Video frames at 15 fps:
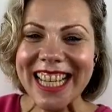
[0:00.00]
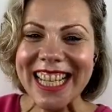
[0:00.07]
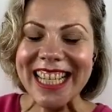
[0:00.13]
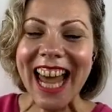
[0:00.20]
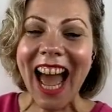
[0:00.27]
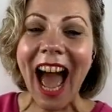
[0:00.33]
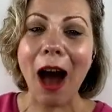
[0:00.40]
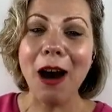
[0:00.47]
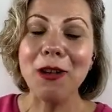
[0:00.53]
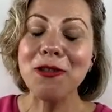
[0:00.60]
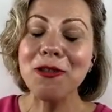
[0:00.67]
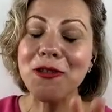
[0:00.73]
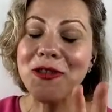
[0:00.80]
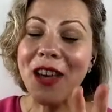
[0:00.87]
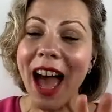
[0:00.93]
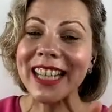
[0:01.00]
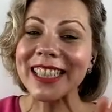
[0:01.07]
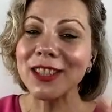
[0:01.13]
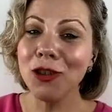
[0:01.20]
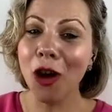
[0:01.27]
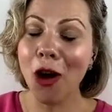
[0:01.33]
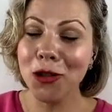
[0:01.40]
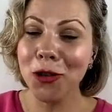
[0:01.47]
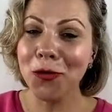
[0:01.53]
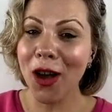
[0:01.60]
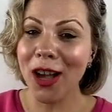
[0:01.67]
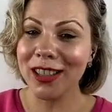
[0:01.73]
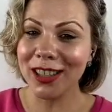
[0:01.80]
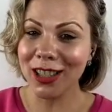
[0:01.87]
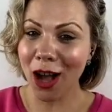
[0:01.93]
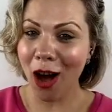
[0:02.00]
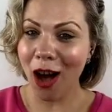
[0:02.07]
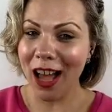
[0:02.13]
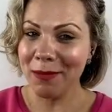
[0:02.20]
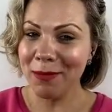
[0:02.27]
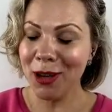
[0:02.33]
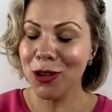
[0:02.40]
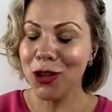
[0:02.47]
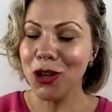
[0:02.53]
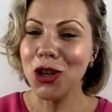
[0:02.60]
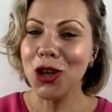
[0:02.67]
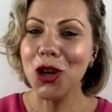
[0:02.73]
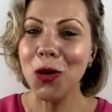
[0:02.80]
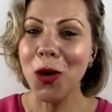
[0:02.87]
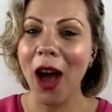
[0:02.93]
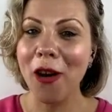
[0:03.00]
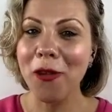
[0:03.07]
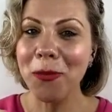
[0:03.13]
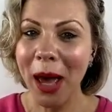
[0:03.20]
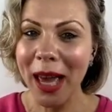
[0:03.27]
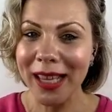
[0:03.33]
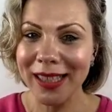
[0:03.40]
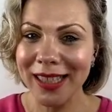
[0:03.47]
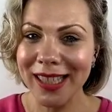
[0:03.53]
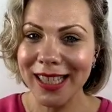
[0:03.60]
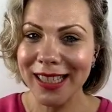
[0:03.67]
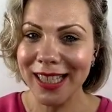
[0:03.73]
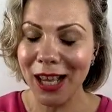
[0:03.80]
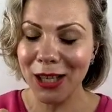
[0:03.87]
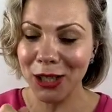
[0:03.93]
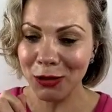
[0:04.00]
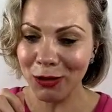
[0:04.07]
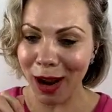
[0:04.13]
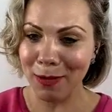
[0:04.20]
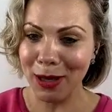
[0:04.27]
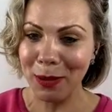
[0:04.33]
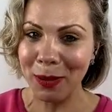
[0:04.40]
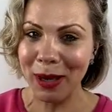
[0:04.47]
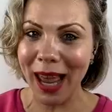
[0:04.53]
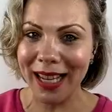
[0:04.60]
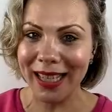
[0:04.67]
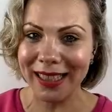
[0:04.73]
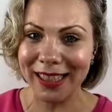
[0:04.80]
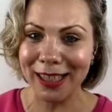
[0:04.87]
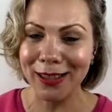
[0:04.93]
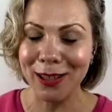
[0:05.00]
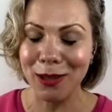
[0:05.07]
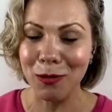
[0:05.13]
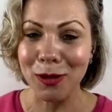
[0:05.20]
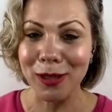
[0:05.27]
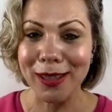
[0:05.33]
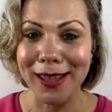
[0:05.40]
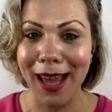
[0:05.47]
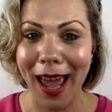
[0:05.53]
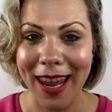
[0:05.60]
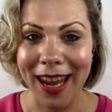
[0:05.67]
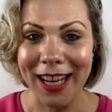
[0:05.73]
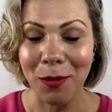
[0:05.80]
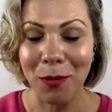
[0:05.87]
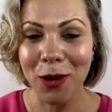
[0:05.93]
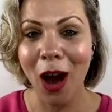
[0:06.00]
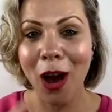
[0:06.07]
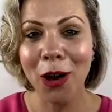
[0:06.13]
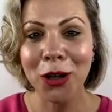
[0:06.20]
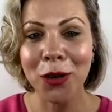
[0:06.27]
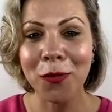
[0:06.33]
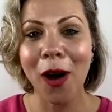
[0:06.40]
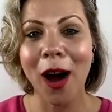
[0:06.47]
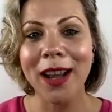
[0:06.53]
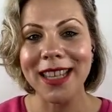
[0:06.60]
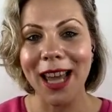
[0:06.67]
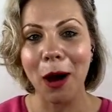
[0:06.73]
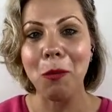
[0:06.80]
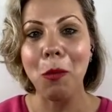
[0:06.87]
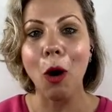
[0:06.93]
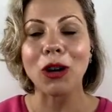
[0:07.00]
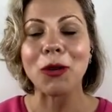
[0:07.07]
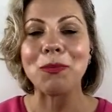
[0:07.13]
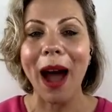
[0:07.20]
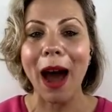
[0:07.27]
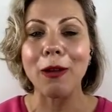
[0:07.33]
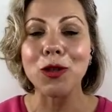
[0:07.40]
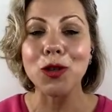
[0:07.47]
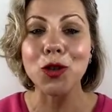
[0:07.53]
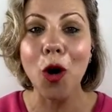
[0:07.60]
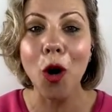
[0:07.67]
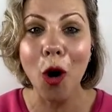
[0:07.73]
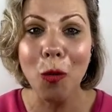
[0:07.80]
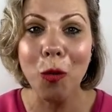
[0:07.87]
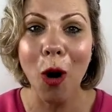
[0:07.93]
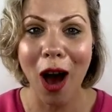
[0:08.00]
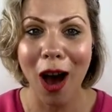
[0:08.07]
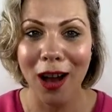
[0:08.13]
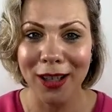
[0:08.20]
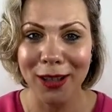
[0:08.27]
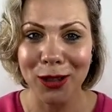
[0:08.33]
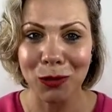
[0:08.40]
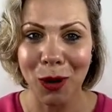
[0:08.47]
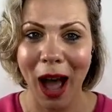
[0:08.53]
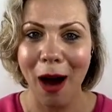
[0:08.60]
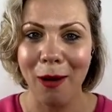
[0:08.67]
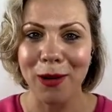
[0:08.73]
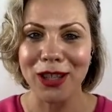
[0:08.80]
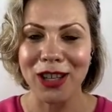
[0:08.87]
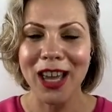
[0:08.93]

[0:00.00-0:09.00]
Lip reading: Now, that is not the first time that you have painted ceramic plates, as you were saying, and we are going to find out more about your work as well.